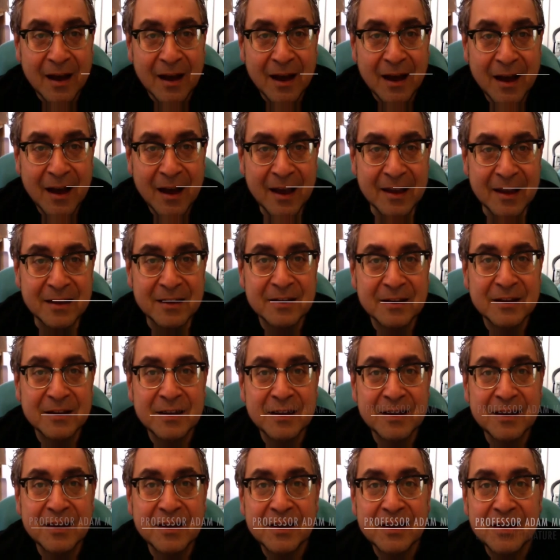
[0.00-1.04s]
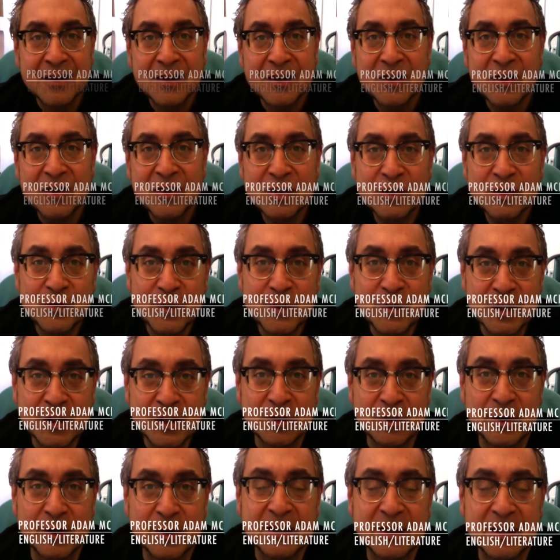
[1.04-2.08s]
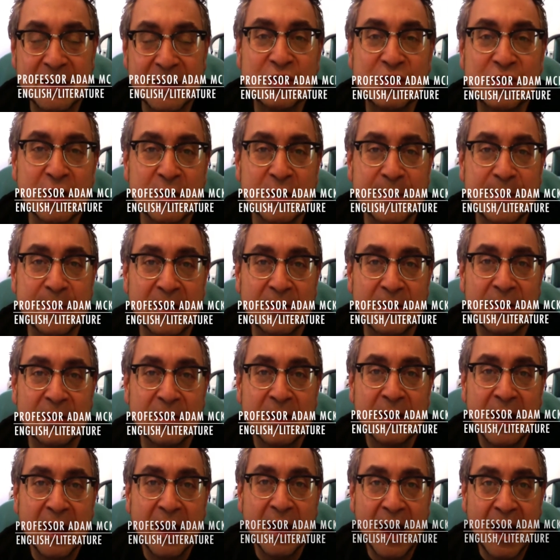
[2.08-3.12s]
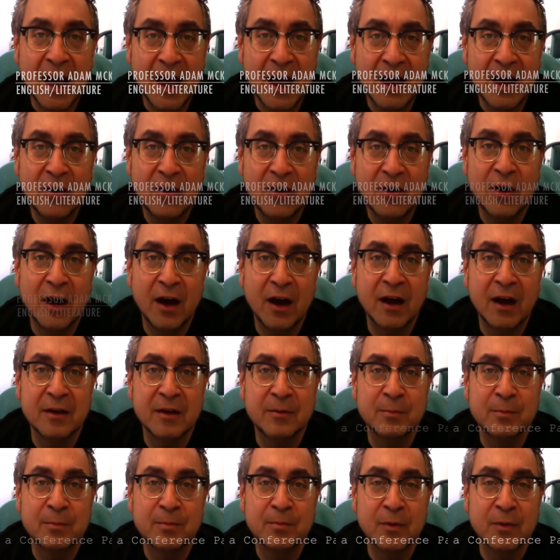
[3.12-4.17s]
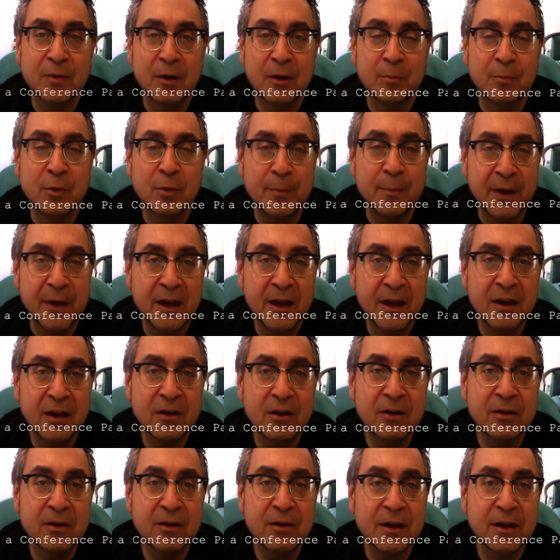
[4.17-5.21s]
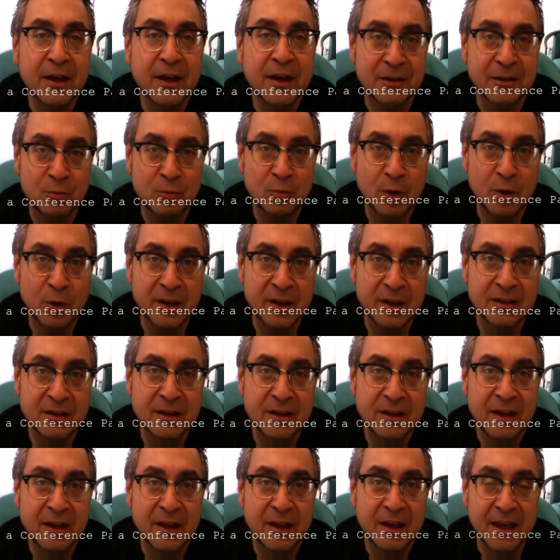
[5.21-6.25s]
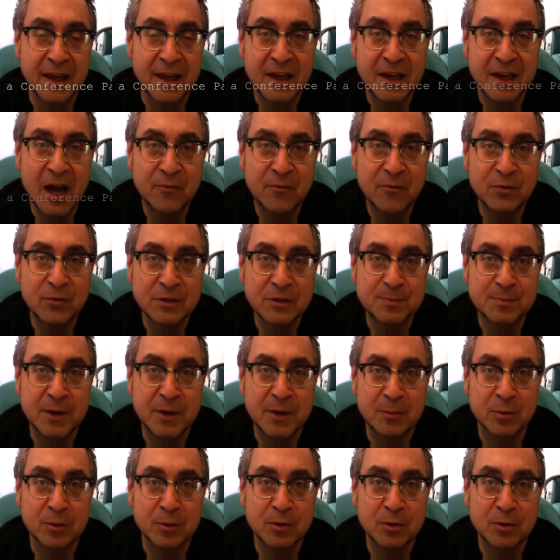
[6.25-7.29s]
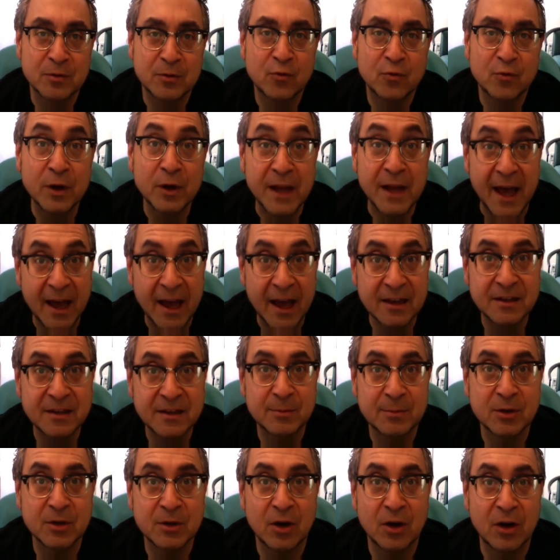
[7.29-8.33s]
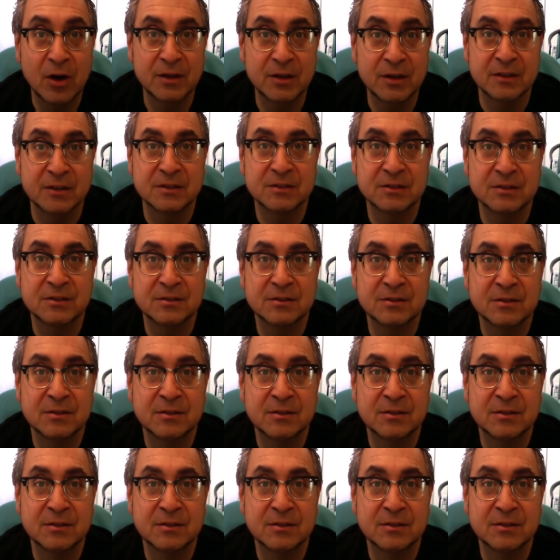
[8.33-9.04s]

Hi, in this video I'd like to talk about how I prepare and write a conference paper for an academic audience.